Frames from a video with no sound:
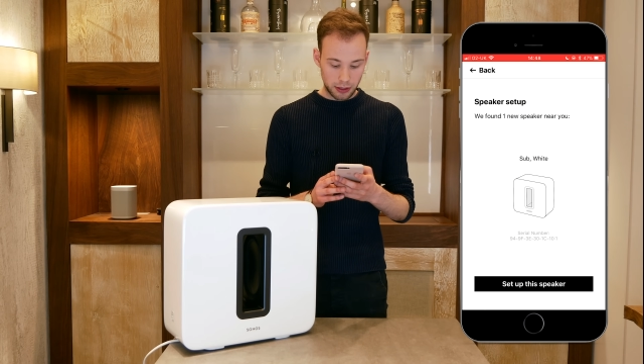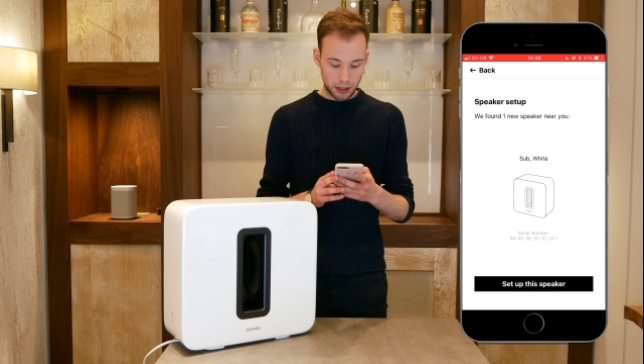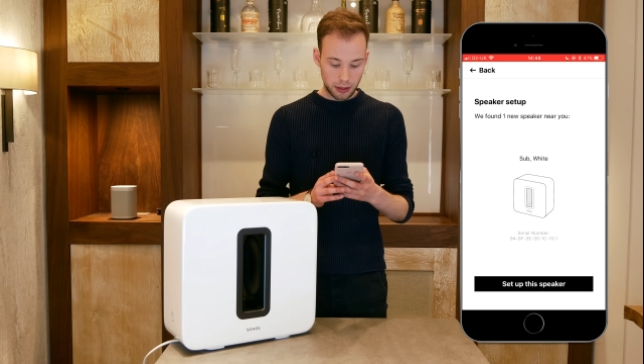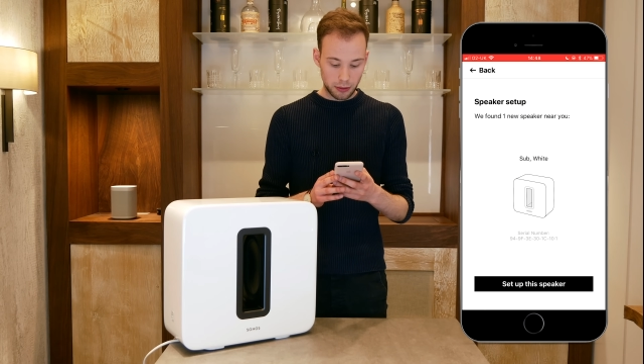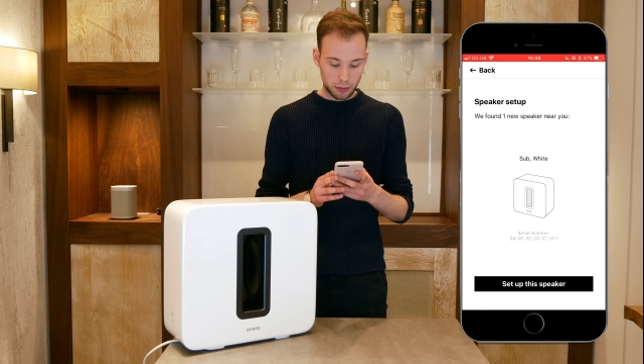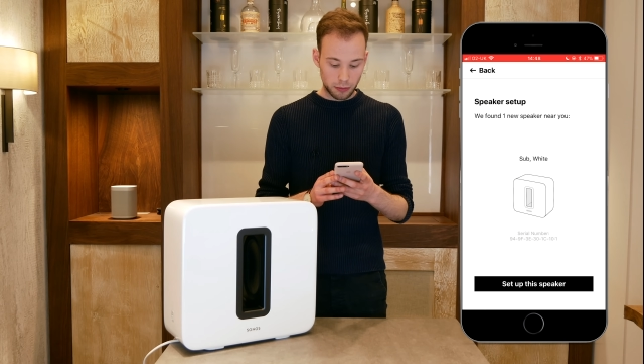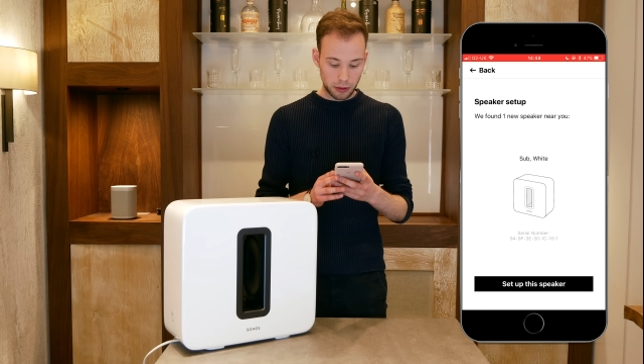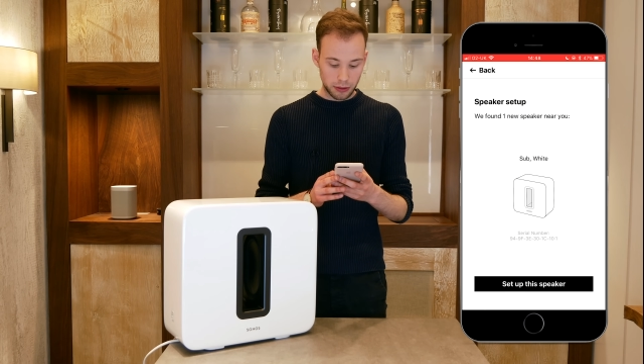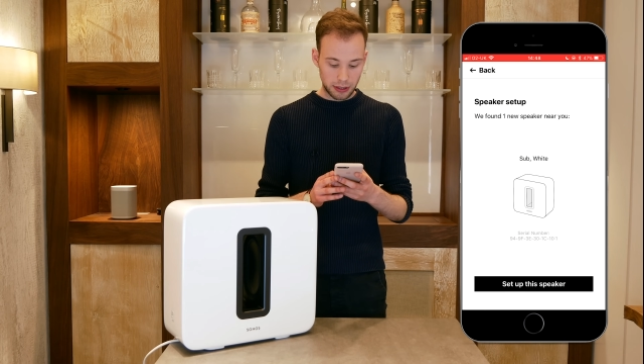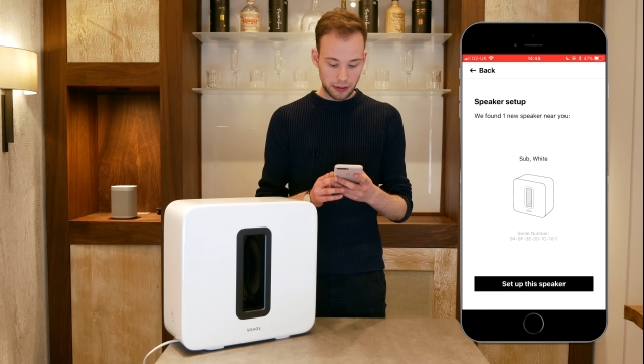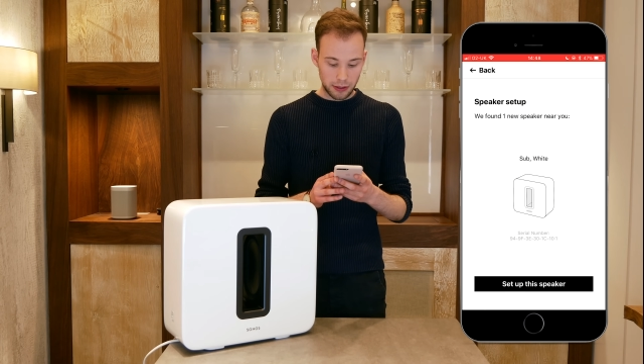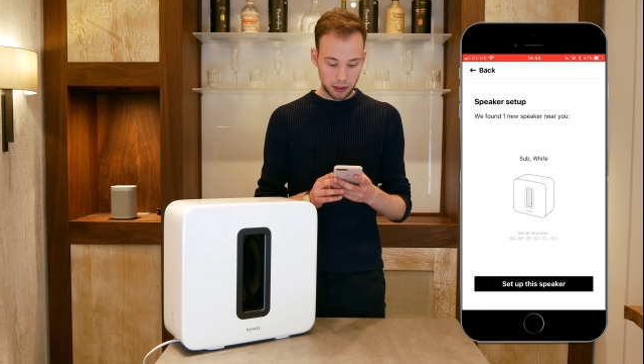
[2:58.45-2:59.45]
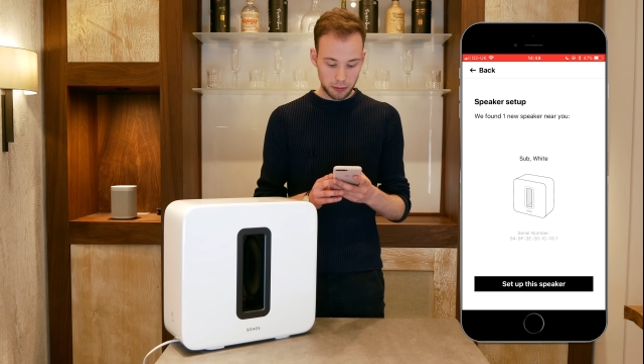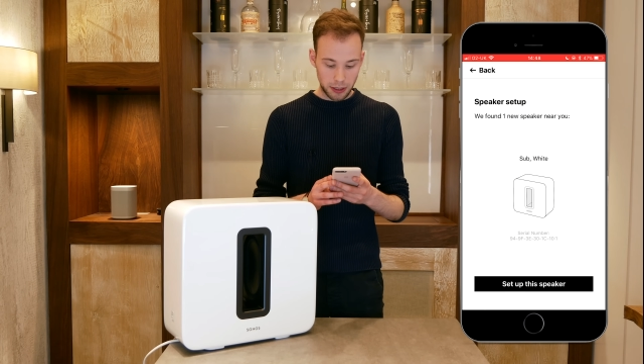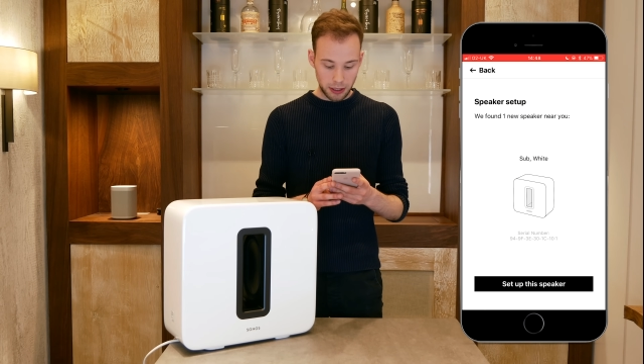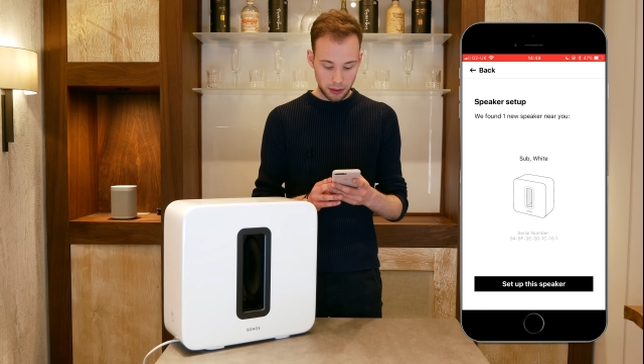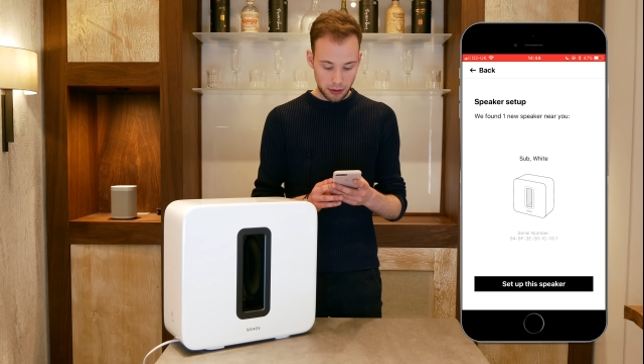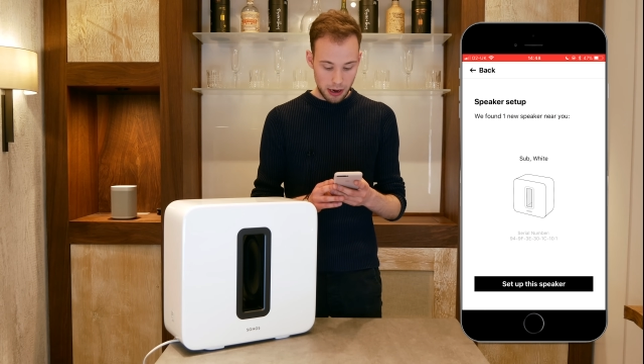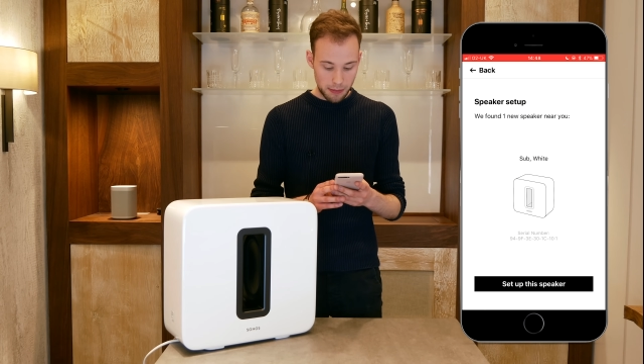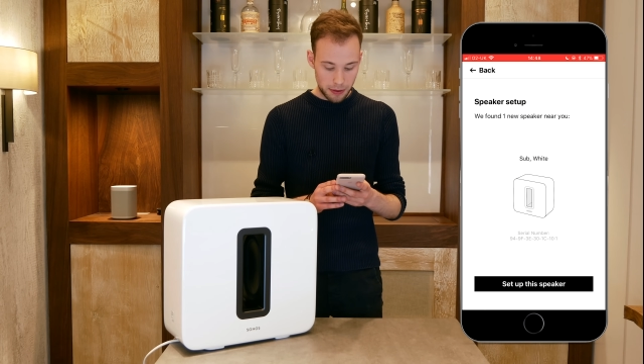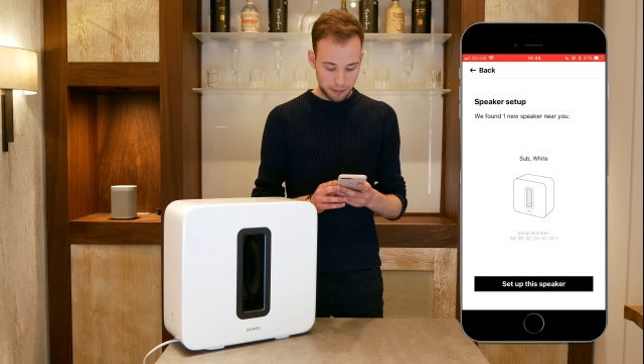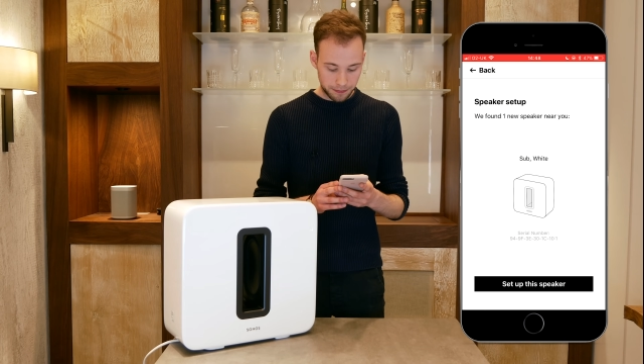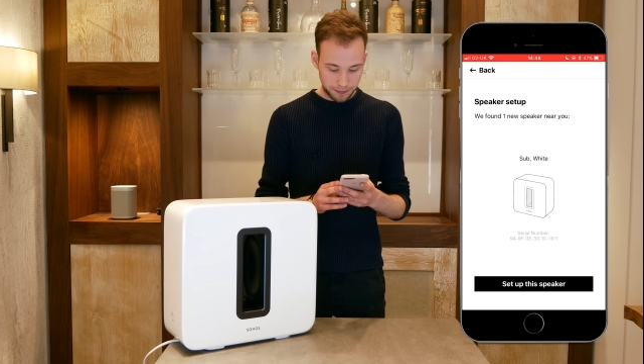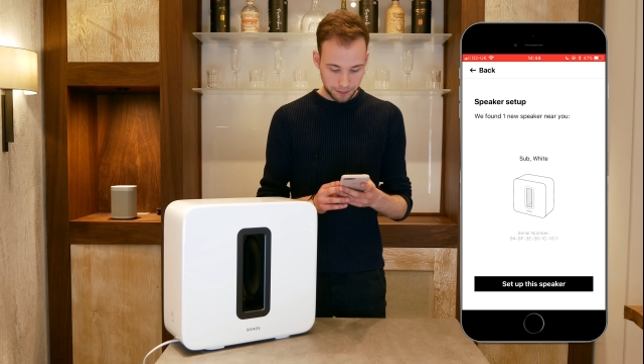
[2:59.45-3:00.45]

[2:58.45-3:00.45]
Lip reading: so we'll set the speaker up.